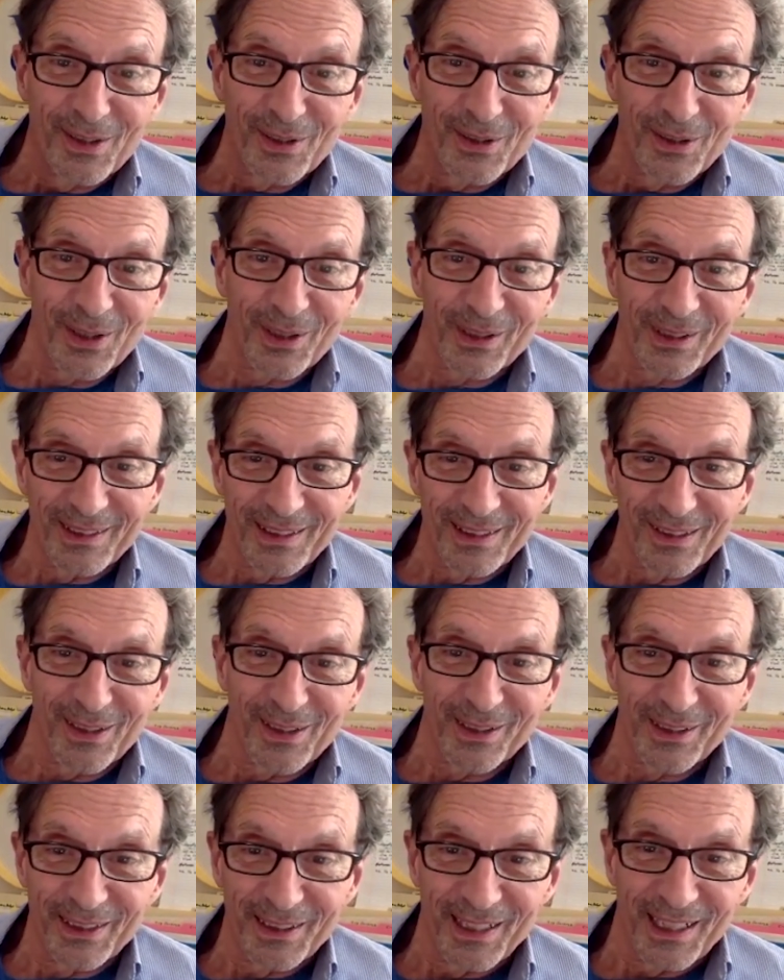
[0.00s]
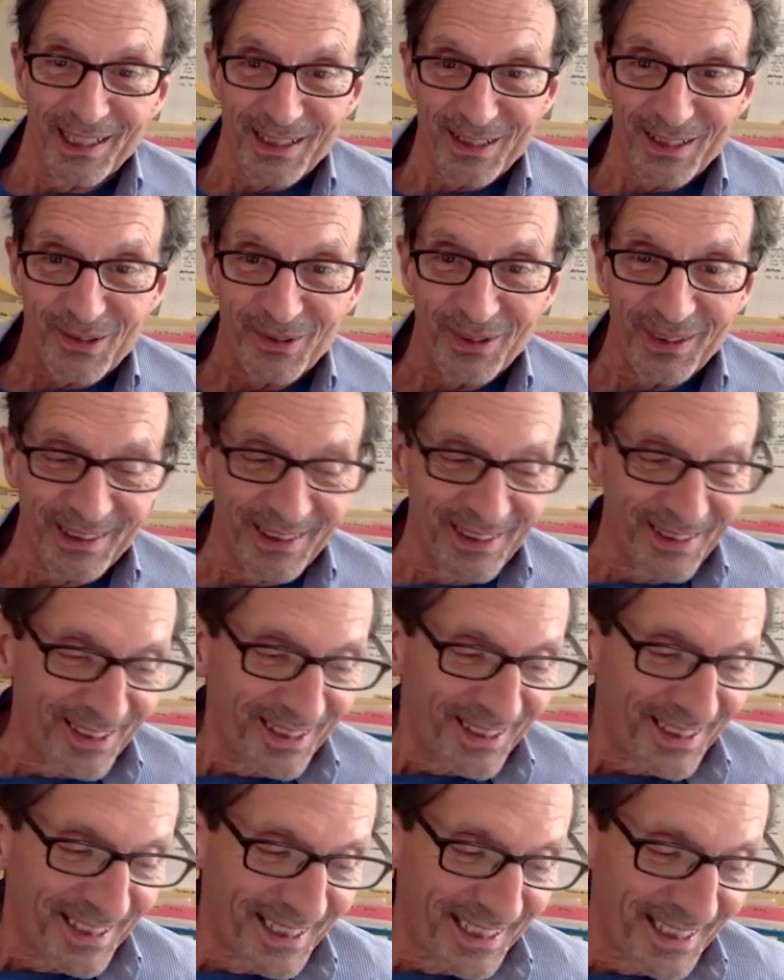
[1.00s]
organ, organized
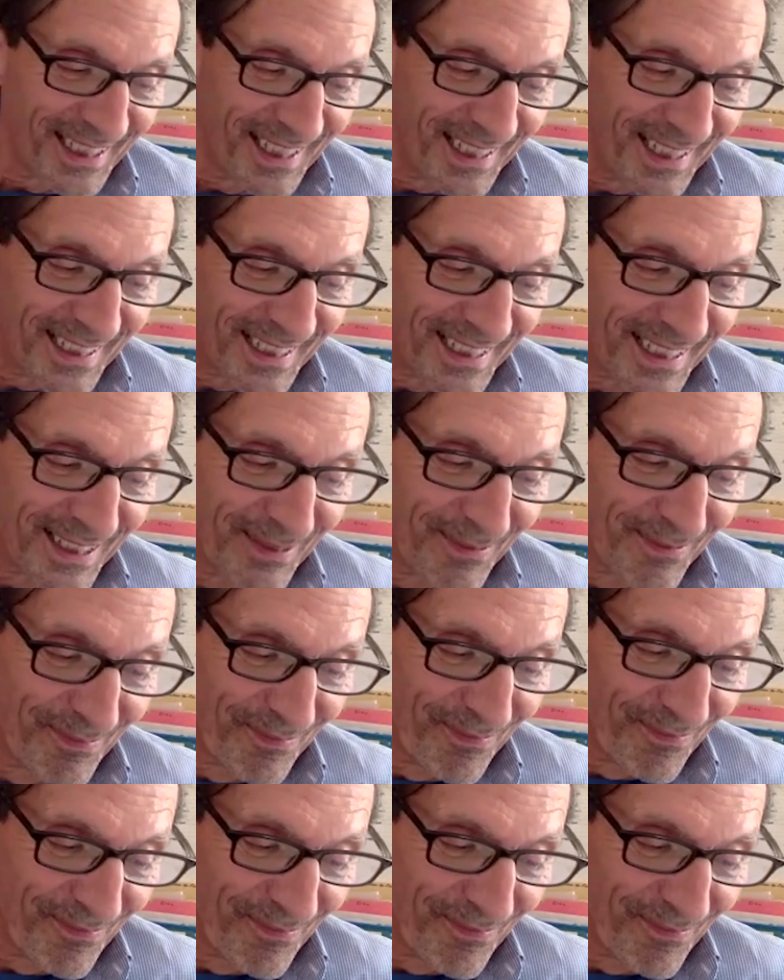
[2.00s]
religion since.